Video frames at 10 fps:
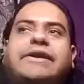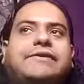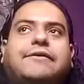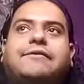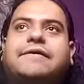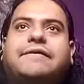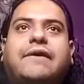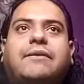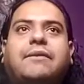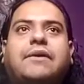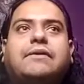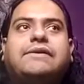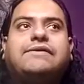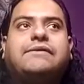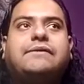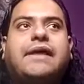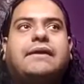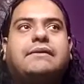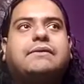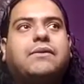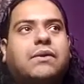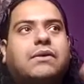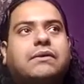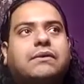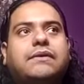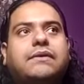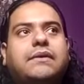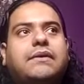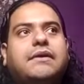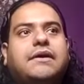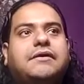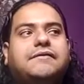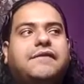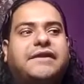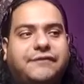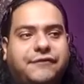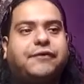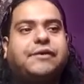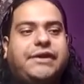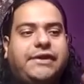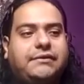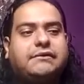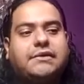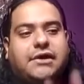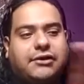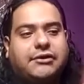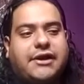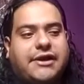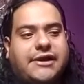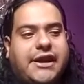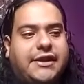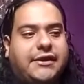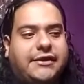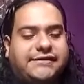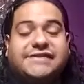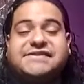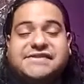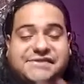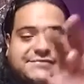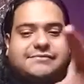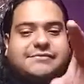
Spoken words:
dove in that well into that world of like fully color grading and editing, because that's just,